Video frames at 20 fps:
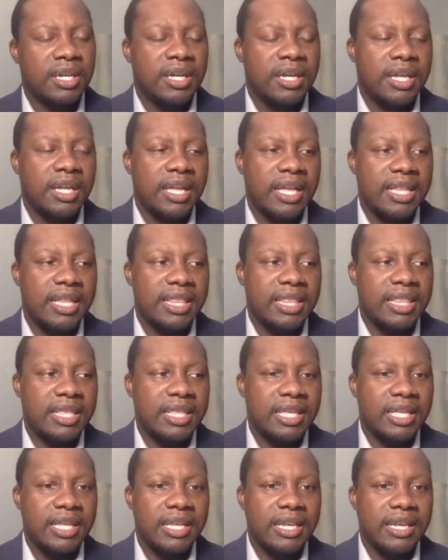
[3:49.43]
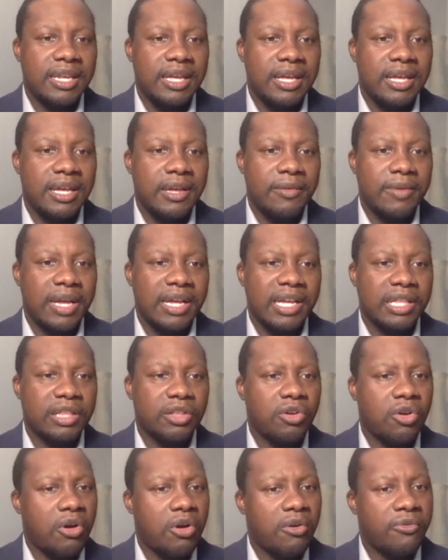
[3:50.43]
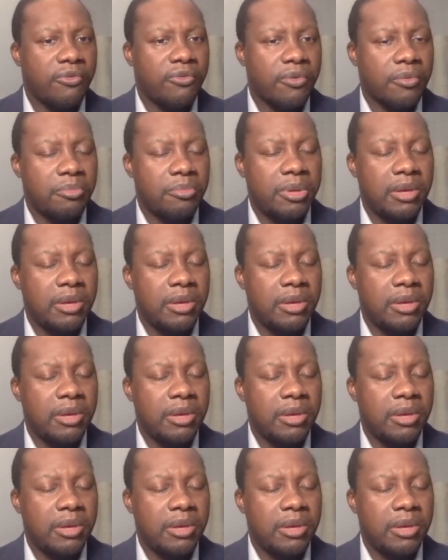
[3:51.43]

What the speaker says: And then I got the call from